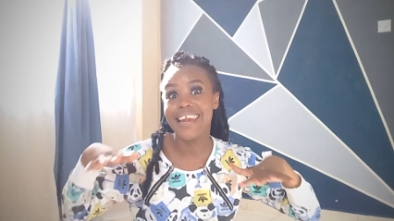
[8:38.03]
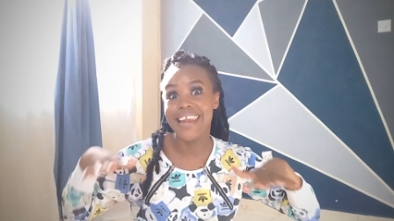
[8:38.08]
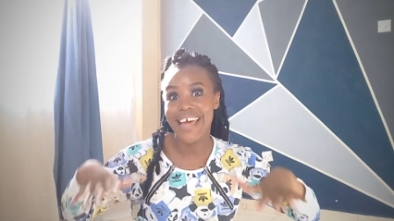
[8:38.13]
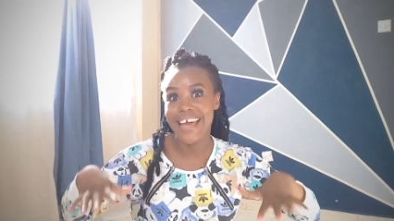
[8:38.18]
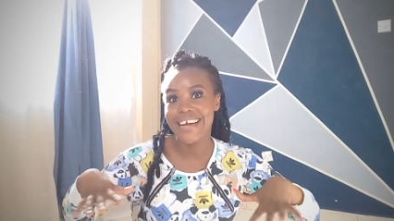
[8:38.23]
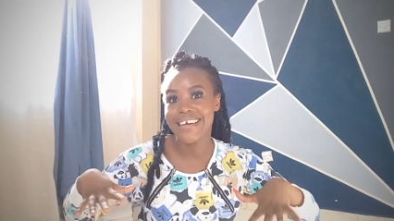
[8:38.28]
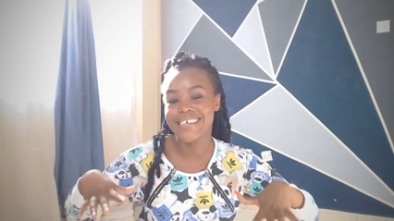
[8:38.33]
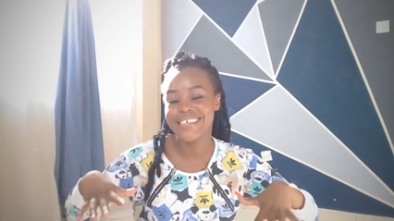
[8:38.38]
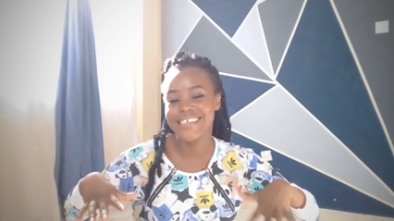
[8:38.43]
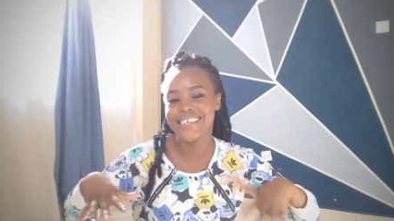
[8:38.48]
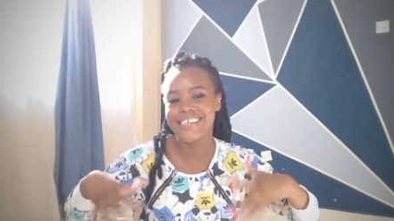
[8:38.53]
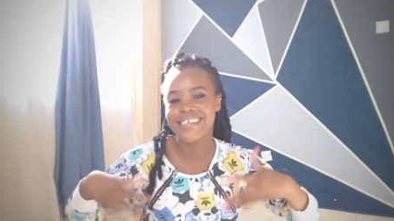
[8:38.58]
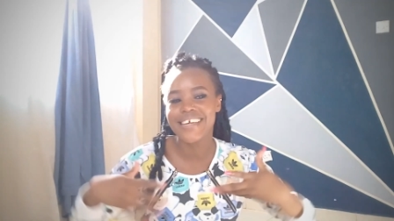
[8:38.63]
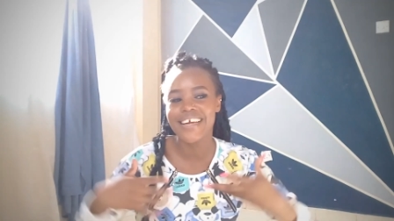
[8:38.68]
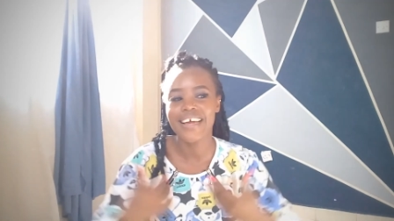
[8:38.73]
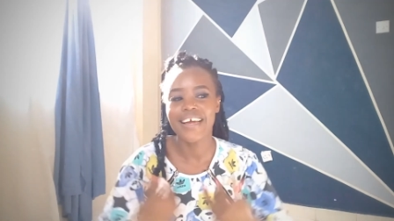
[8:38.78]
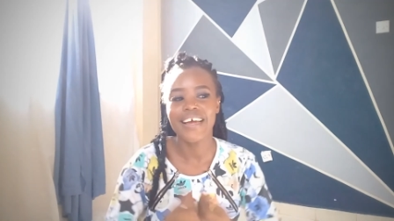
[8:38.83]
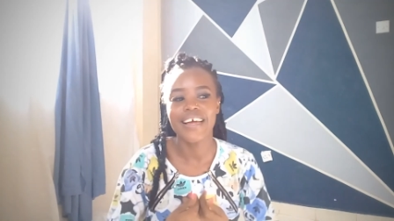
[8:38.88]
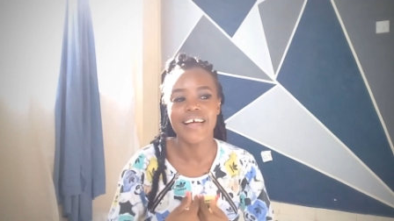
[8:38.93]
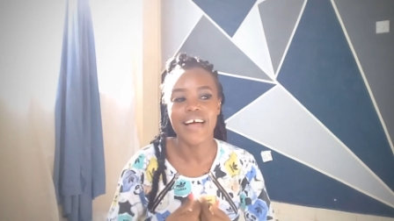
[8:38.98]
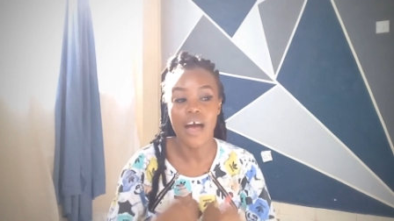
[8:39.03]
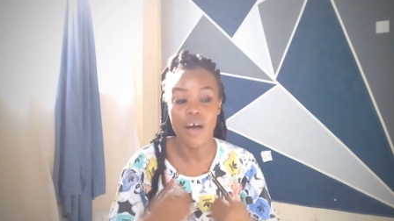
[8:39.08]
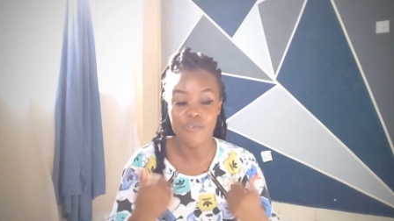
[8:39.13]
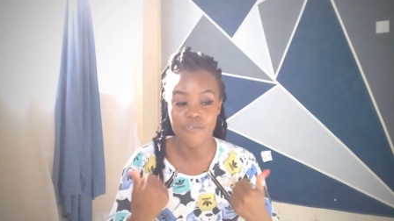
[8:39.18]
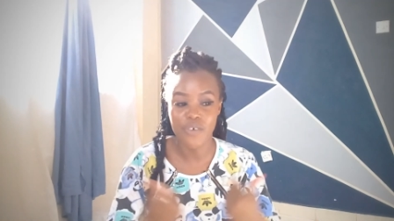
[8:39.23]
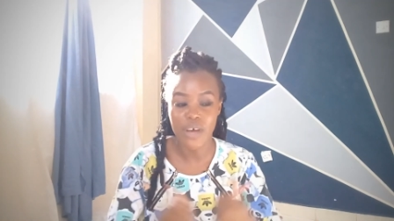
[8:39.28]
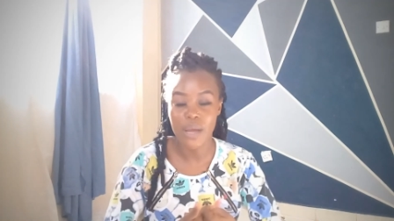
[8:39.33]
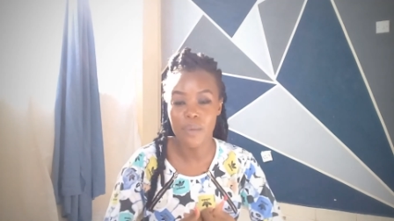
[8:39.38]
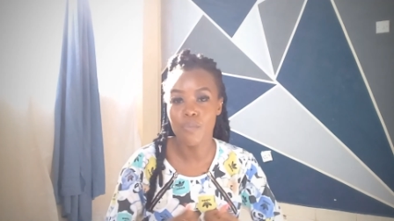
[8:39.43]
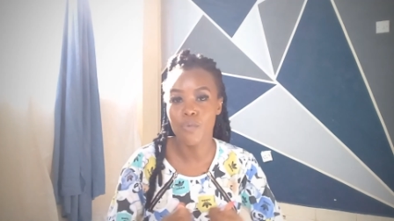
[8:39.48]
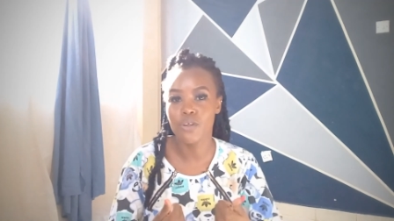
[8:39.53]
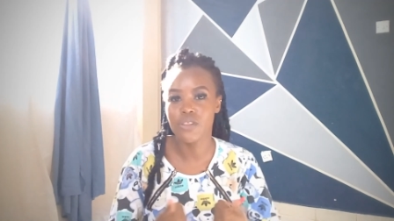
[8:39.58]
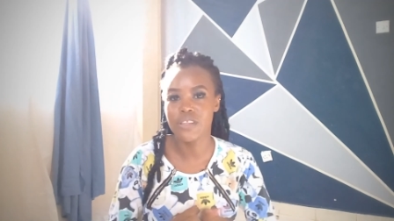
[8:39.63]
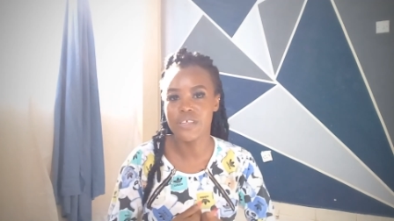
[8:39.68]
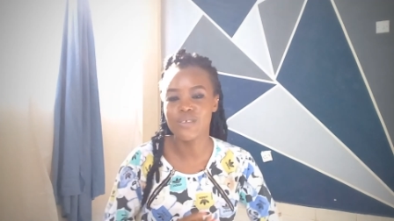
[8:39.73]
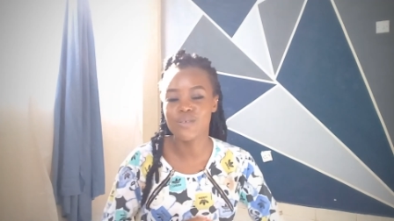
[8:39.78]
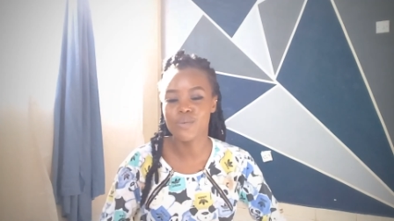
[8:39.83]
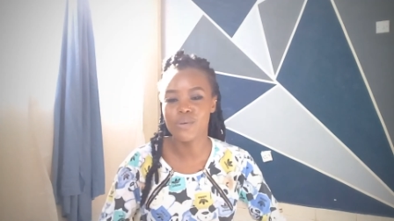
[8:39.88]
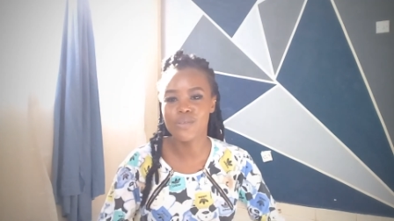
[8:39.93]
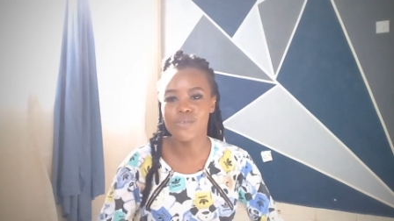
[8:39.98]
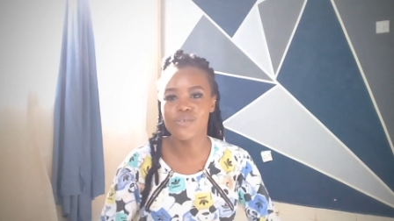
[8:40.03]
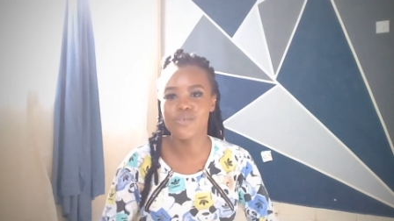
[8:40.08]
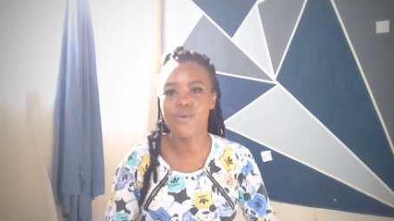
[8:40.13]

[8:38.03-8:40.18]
liked her vibe on this one.